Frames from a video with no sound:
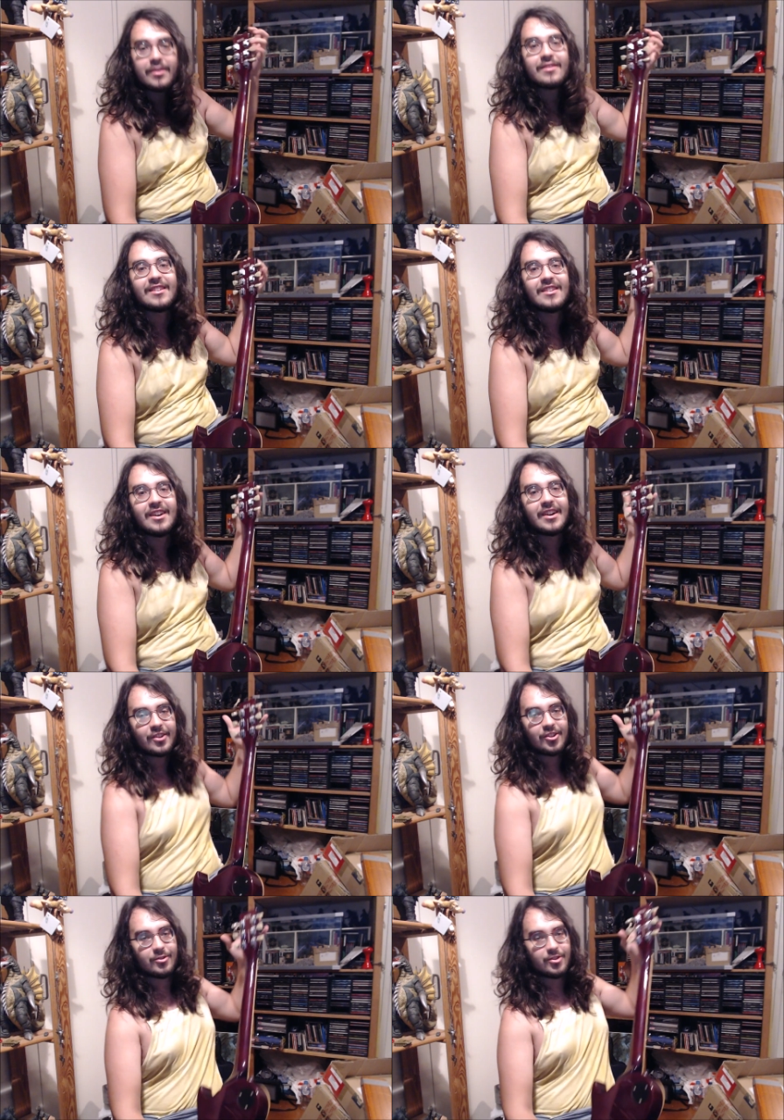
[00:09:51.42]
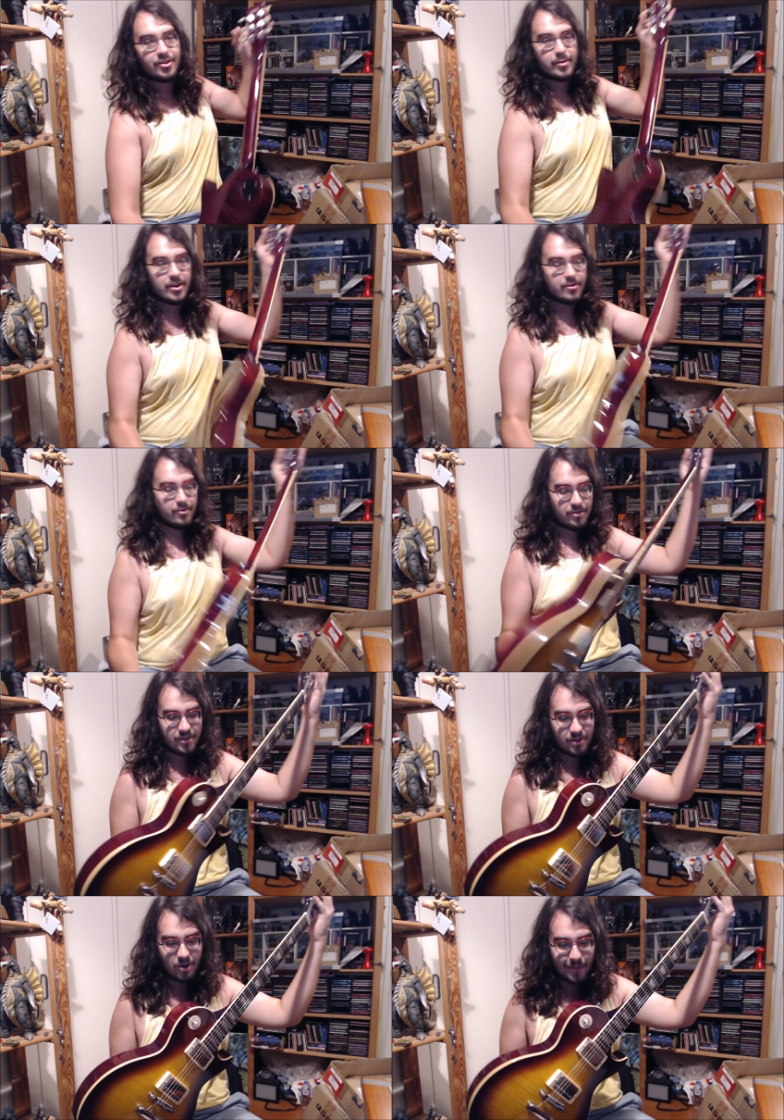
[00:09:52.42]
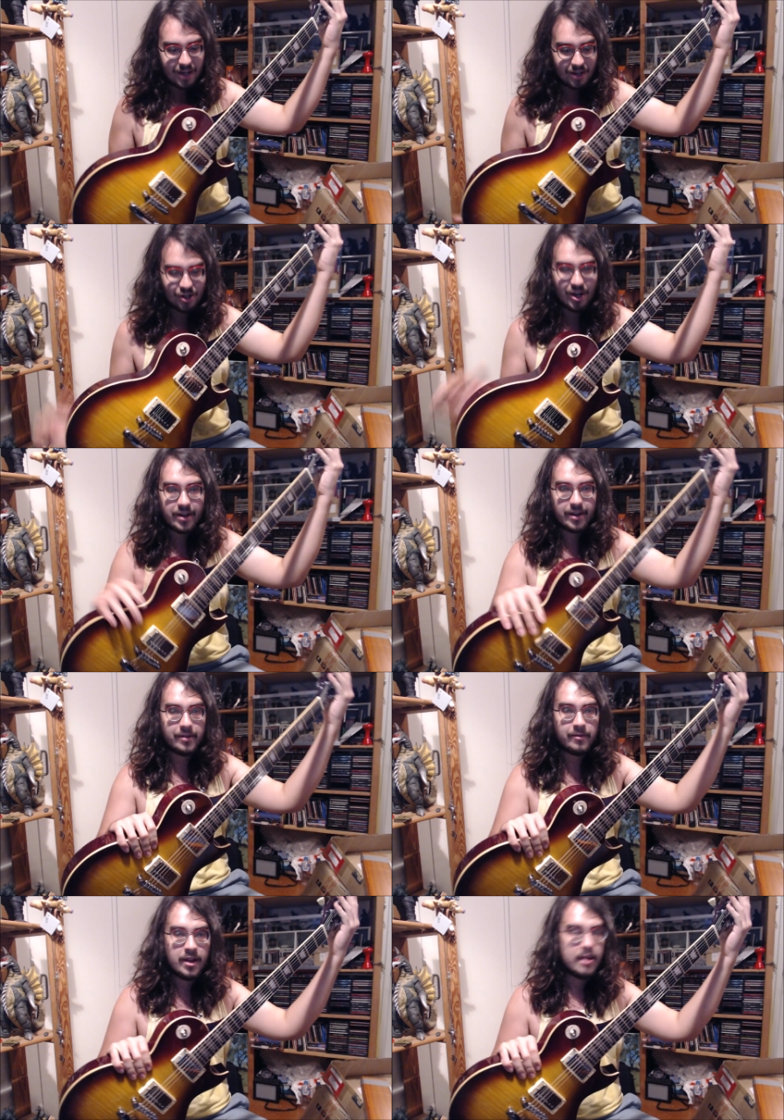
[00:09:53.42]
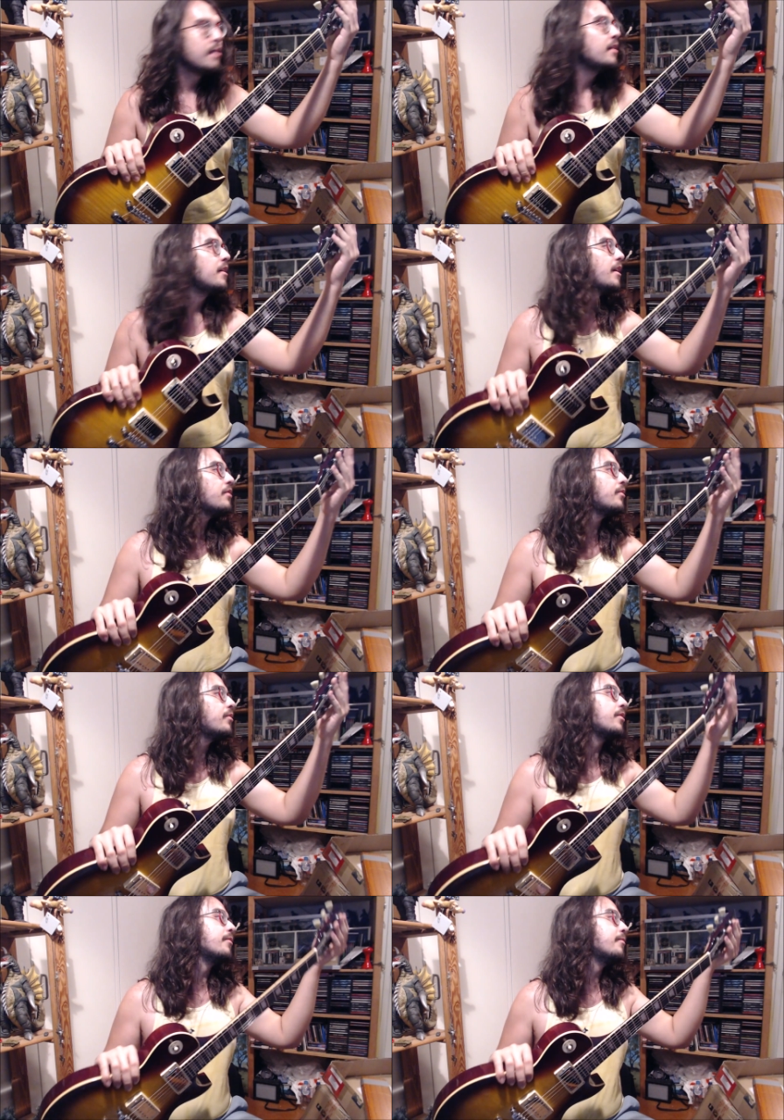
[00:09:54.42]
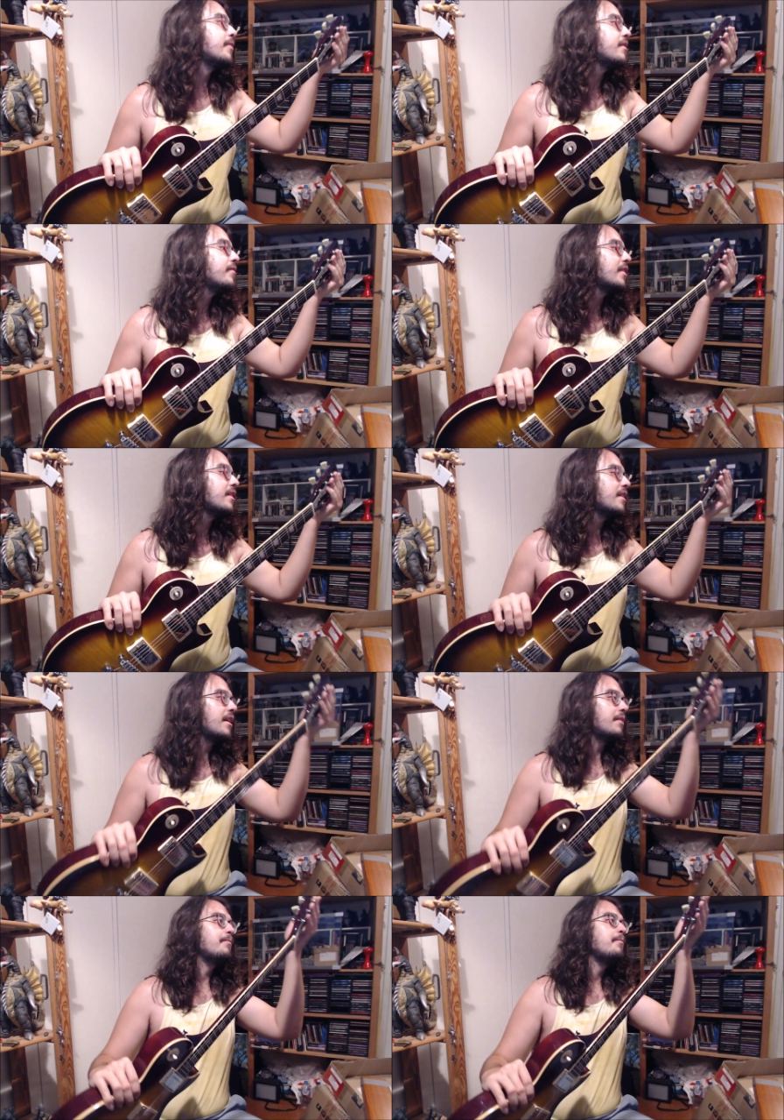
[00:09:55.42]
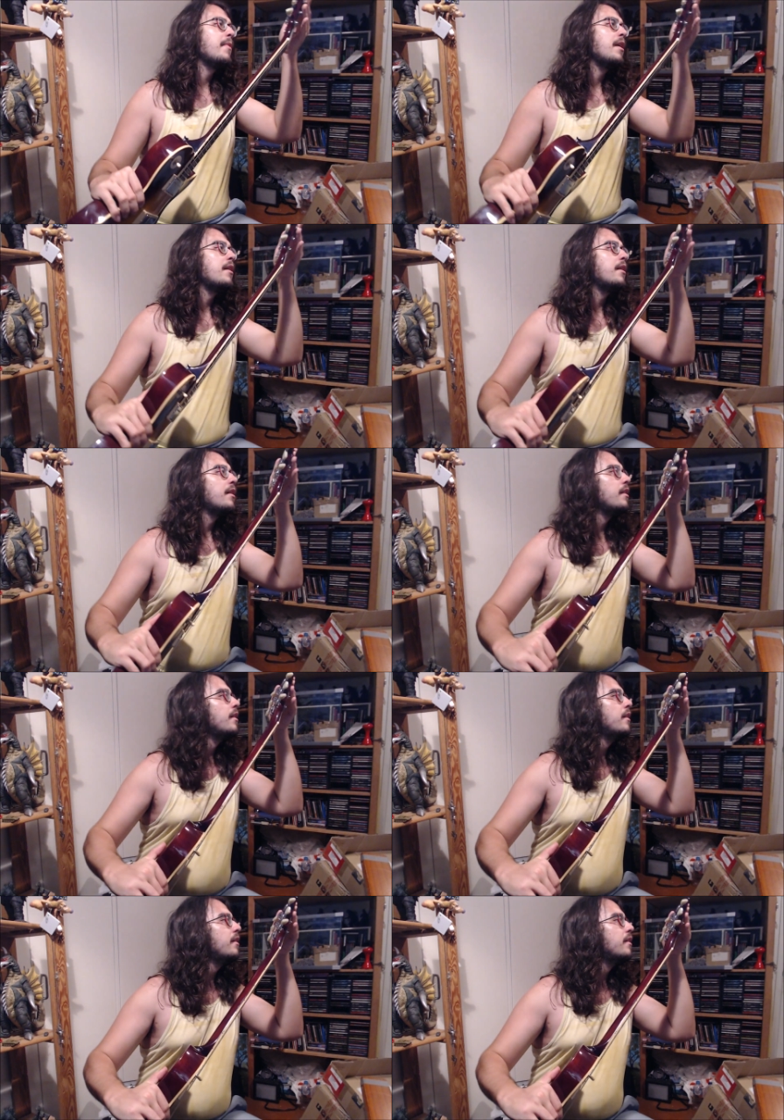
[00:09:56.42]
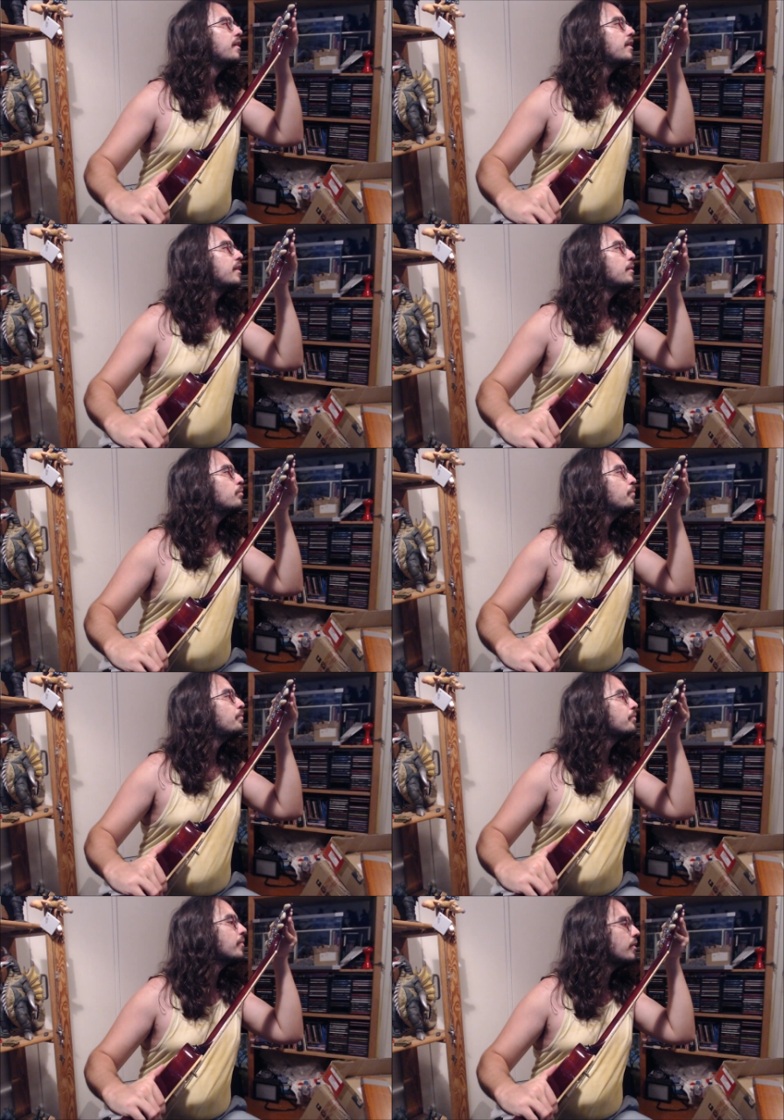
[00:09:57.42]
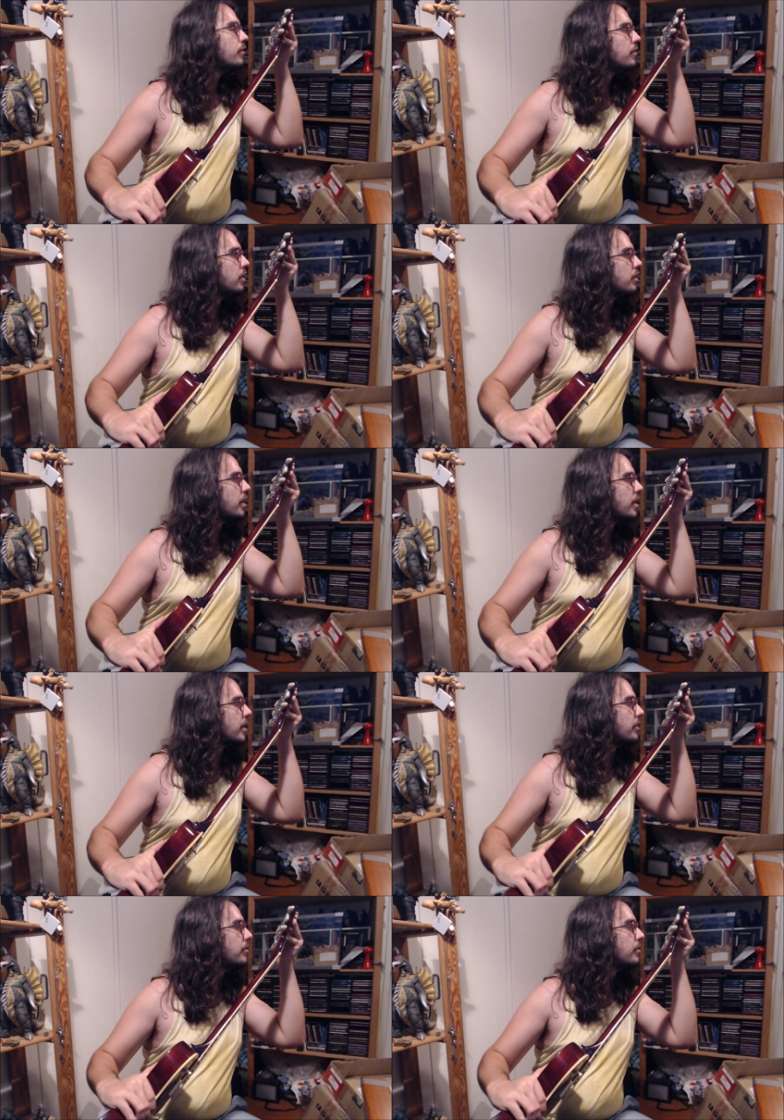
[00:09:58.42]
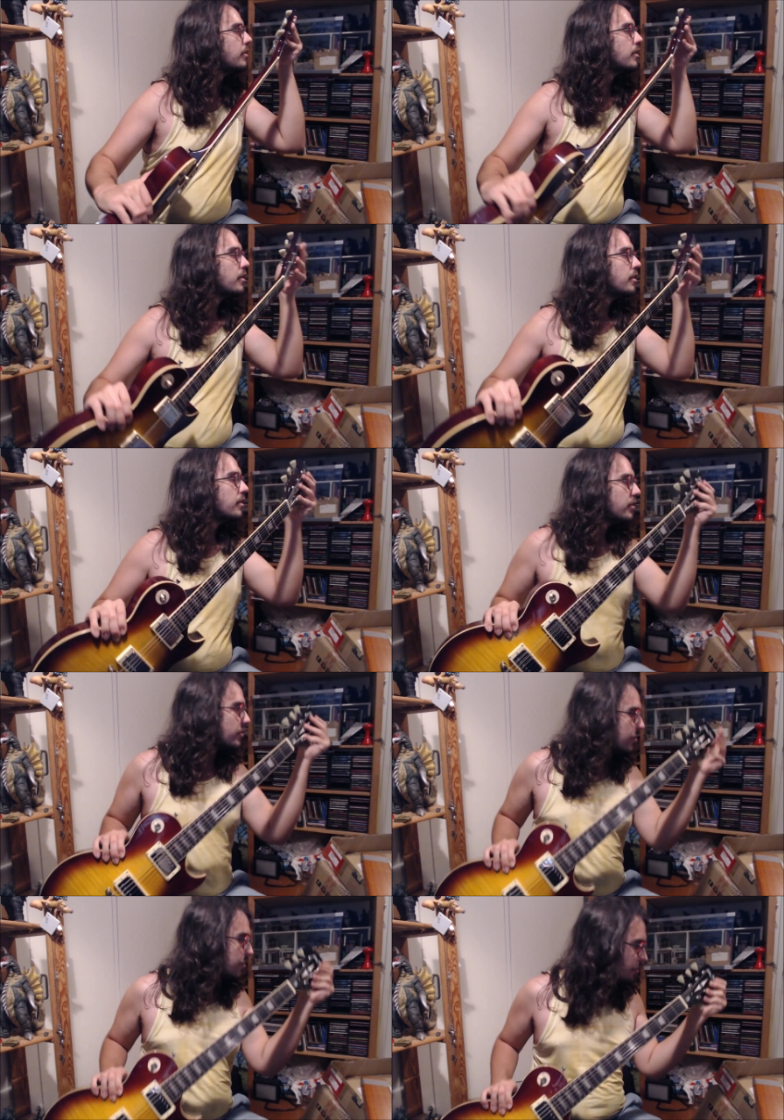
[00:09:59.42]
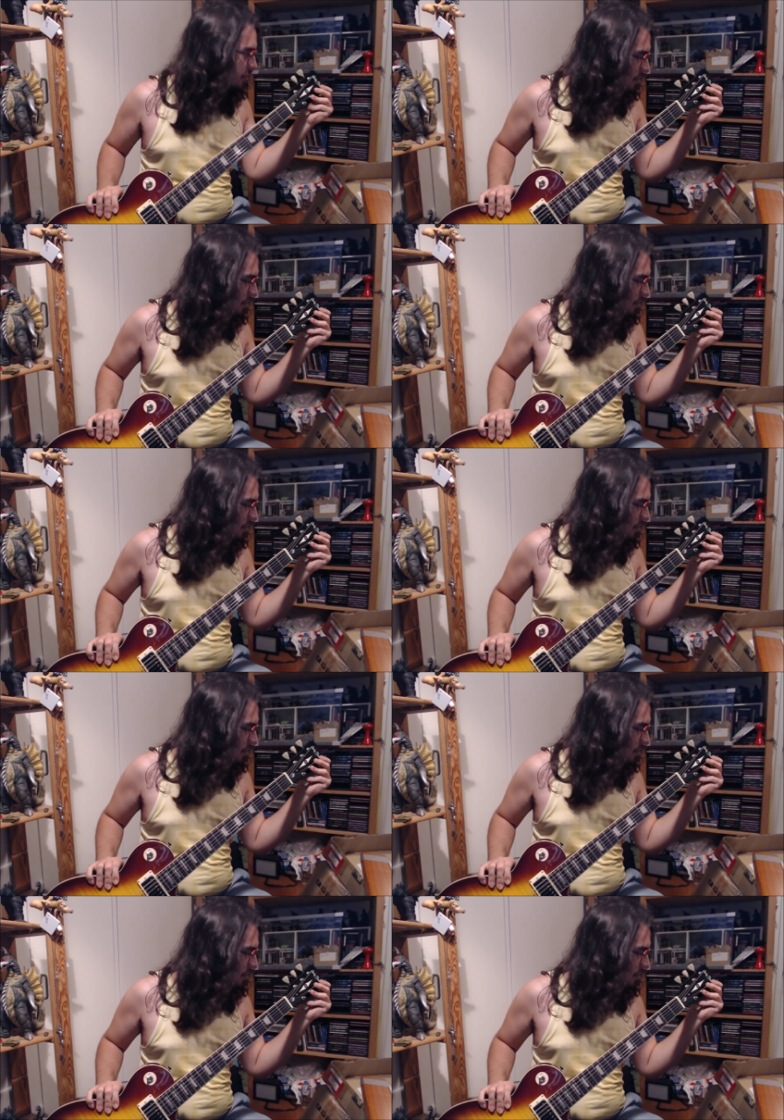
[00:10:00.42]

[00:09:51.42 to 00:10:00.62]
this guitar, actually, which is pretty cool. So not made in China. I was wrong. Made in Vietnam. And yeah. So it's